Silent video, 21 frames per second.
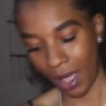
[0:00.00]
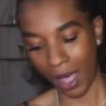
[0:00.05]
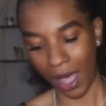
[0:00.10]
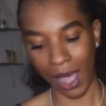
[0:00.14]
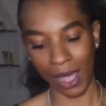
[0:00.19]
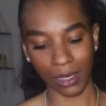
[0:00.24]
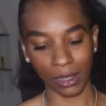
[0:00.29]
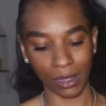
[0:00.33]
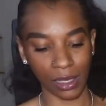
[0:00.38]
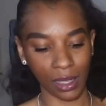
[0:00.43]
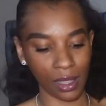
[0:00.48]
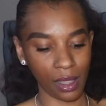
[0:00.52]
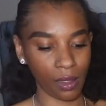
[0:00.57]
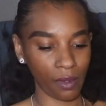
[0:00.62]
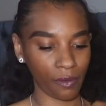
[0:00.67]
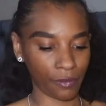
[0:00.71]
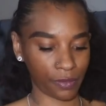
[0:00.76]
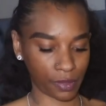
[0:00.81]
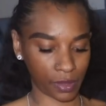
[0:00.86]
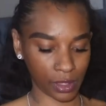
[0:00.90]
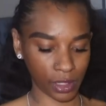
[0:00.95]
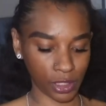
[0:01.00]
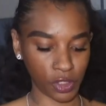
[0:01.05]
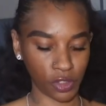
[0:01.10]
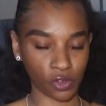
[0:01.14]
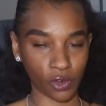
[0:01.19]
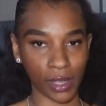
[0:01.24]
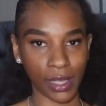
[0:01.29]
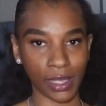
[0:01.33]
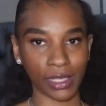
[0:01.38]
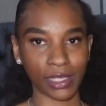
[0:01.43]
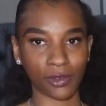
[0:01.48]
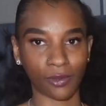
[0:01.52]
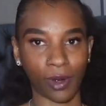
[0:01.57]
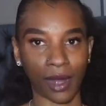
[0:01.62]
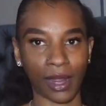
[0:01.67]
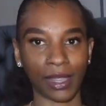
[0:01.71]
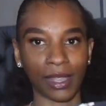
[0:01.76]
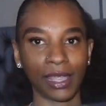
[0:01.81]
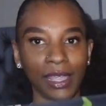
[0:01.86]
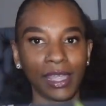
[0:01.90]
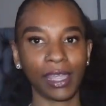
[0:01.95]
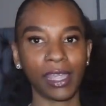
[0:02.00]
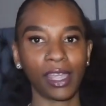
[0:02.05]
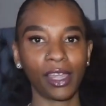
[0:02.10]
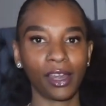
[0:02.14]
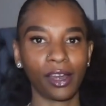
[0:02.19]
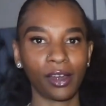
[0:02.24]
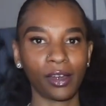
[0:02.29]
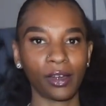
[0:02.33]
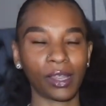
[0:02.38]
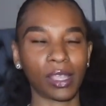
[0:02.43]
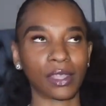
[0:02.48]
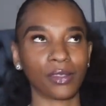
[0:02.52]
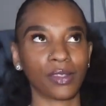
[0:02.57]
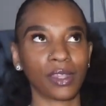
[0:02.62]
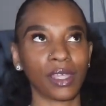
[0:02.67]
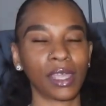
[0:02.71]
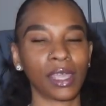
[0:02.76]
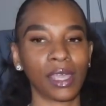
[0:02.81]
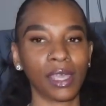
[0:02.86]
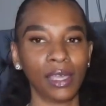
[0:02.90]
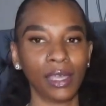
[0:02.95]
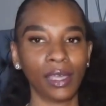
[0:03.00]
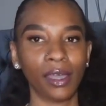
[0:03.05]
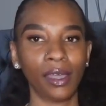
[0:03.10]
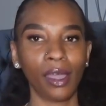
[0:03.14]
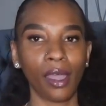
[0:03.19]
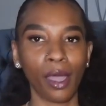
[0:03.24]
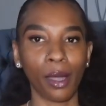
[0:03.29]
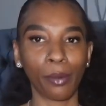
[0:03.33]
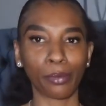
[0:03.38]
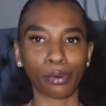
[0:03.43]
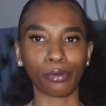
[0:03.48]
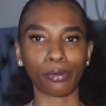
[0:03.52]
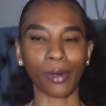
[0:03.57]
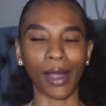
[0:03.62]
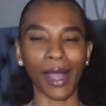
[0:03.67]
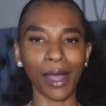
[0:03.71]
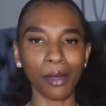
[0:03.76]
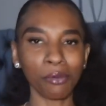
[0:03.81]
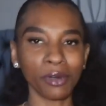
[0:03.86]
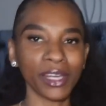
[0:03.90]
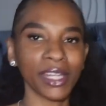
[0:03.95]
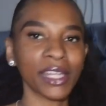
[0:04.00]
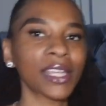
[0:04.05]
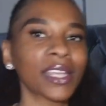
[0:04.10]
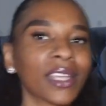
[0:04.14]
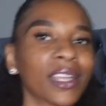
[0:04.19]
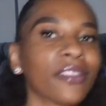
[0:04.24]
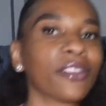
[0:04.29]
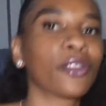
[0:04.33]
I love this dress right here, and then probably